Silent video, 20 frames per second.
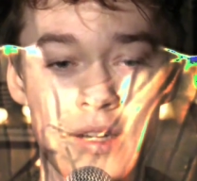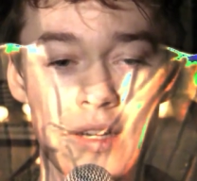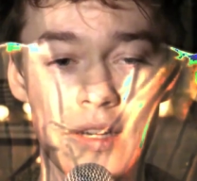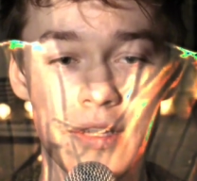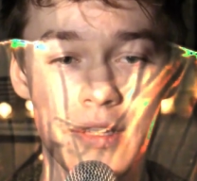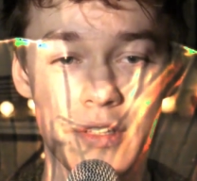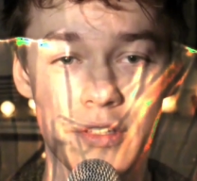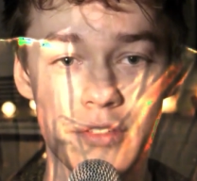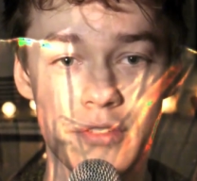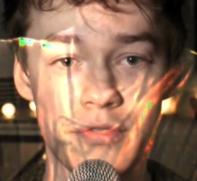
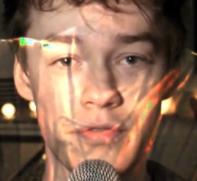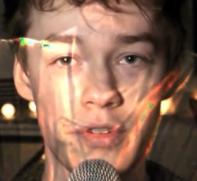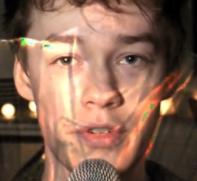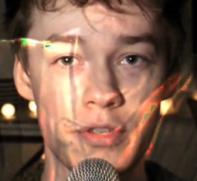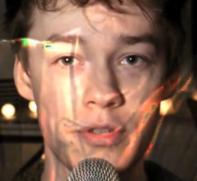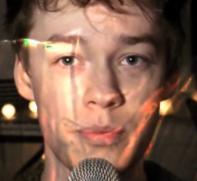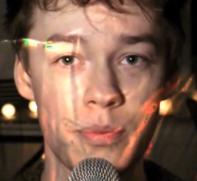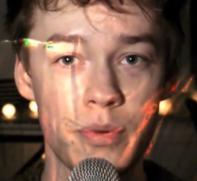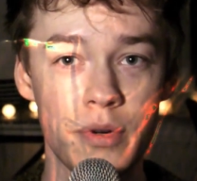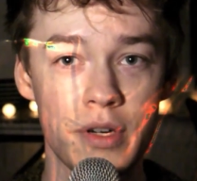in his
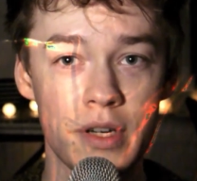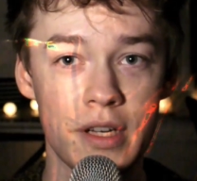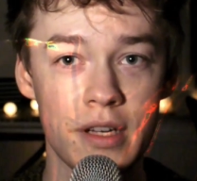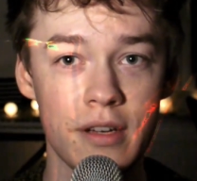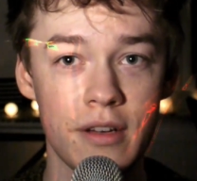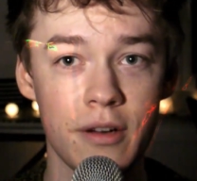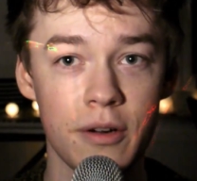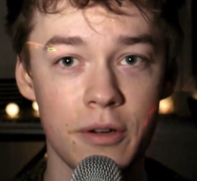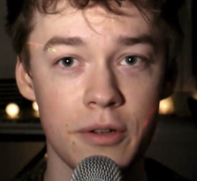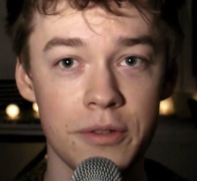first book
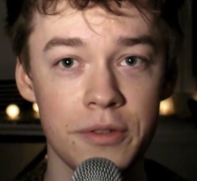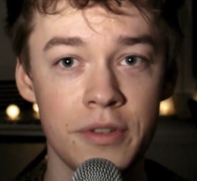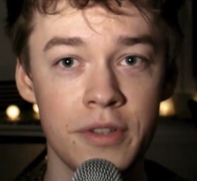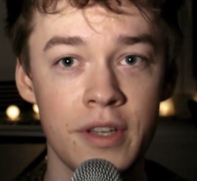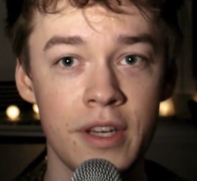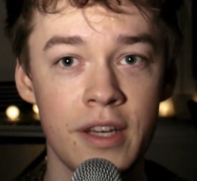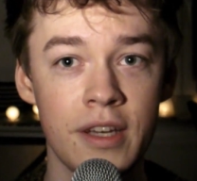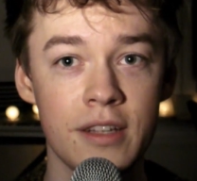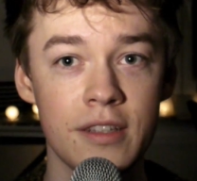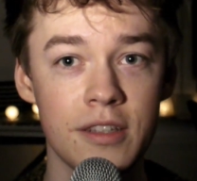called
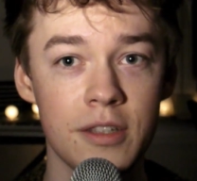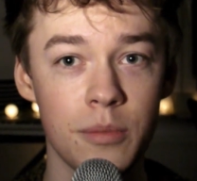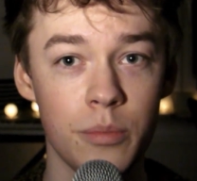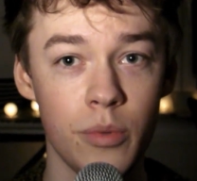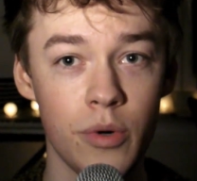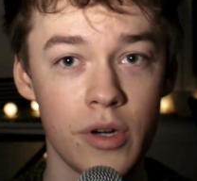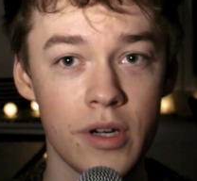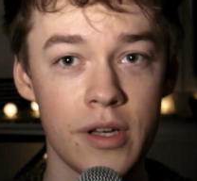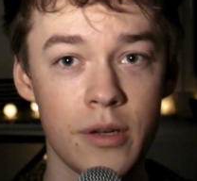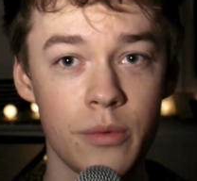The
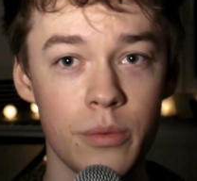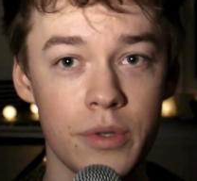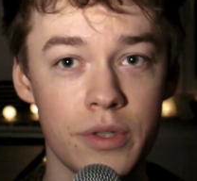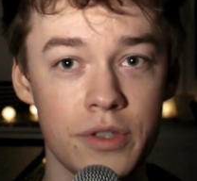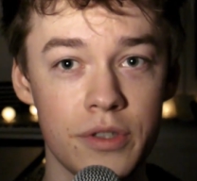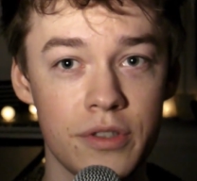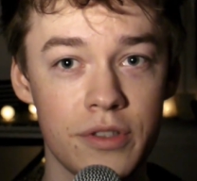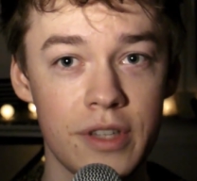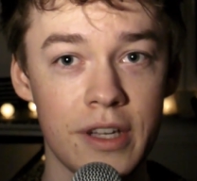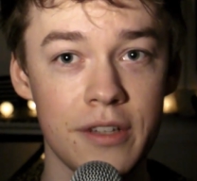Book
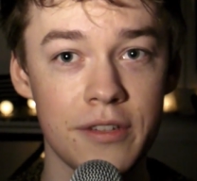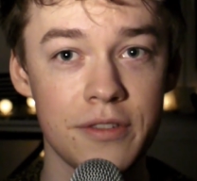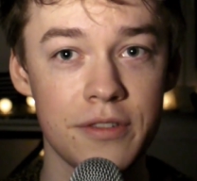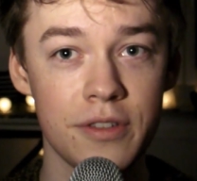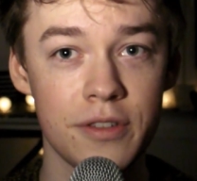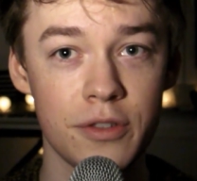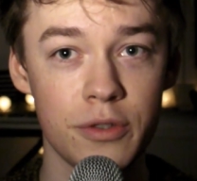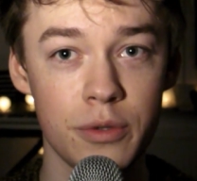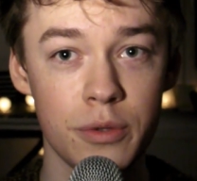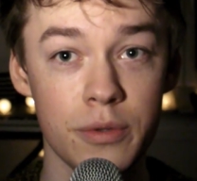Which Tells
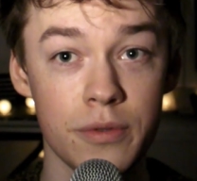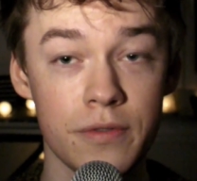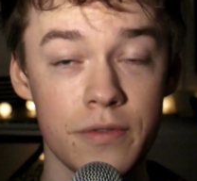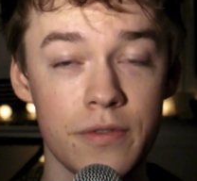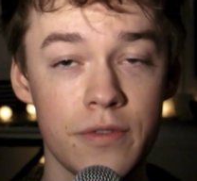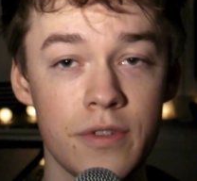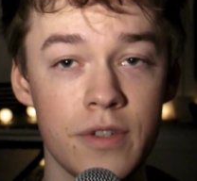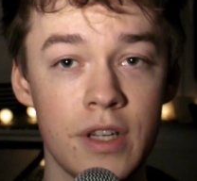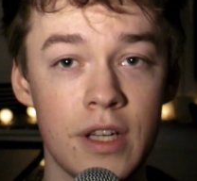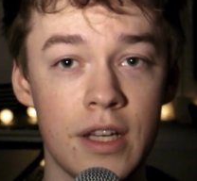the
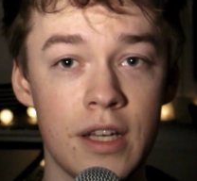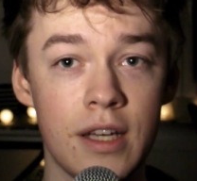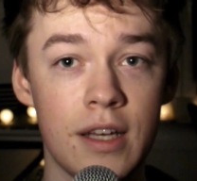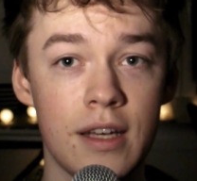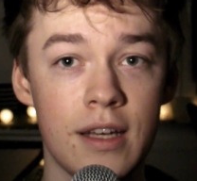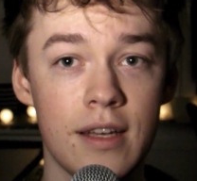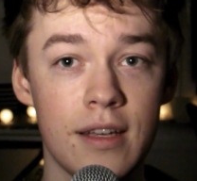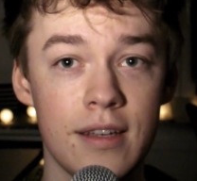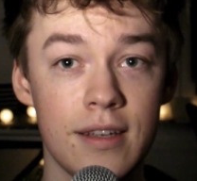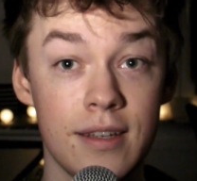Truth.
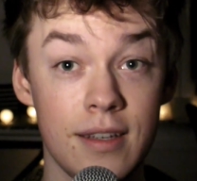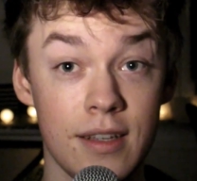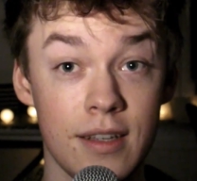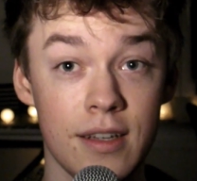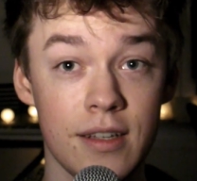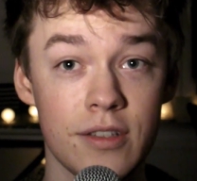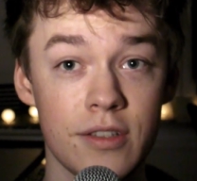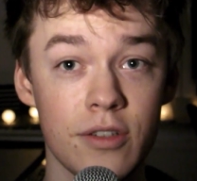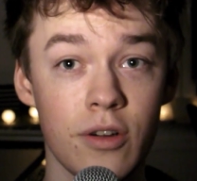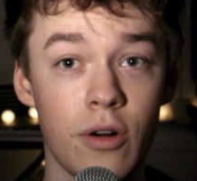And
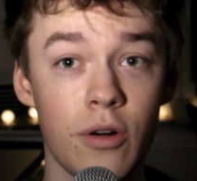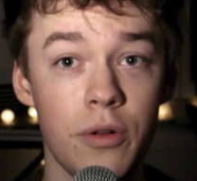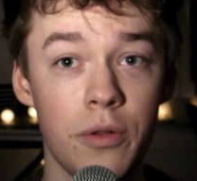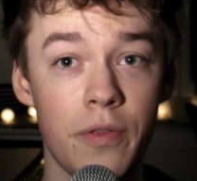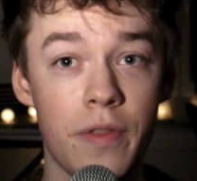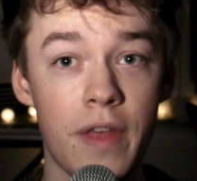it's called